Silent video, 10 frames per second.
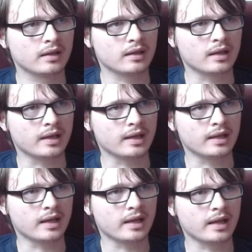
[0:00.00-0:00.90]

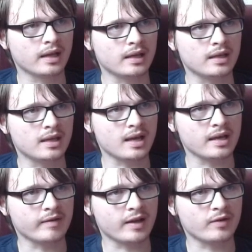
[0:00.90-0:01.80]
And yeah,
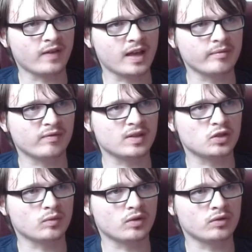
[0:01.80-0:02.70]
here we go. Vibrant
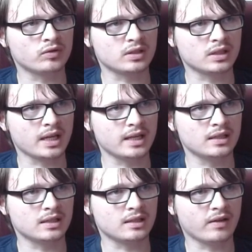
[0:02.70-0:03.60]
visuals,
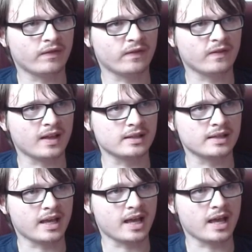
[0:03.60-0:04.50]
change it to
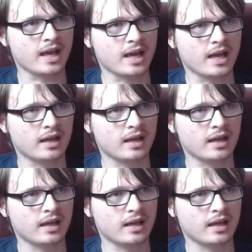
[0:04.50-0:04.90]
fancy.